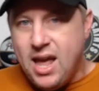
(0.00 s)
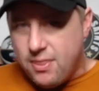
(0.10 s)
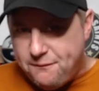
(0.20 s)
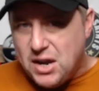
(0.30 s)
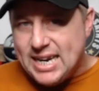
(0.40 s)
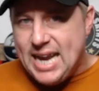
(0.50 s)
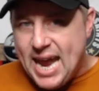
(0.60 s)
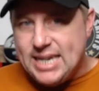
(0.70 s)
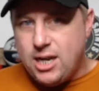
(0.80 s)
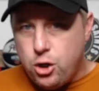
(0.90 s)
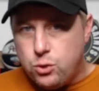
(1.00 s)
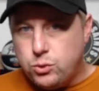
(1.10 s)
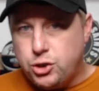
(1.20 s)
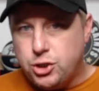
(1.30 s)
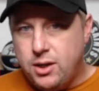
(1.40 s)
The fucking head
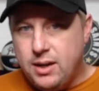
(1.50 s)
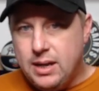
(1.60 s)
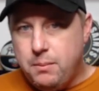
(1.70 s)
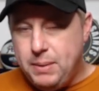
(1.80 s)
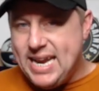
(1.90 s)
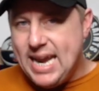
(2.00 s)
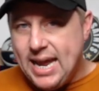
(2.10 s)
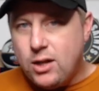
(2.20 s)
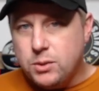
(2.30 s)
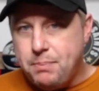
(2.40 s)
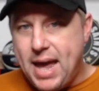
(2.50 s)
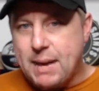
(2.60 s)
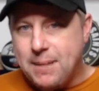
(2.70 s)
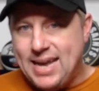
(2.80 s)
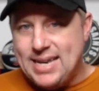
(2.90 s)
coach being held
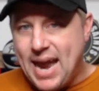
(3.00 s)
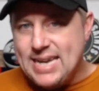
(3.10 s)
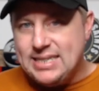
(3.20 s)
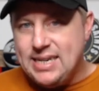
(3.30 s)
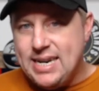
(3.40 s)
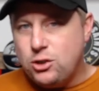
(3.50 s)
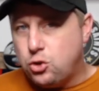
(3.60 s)
back by 19,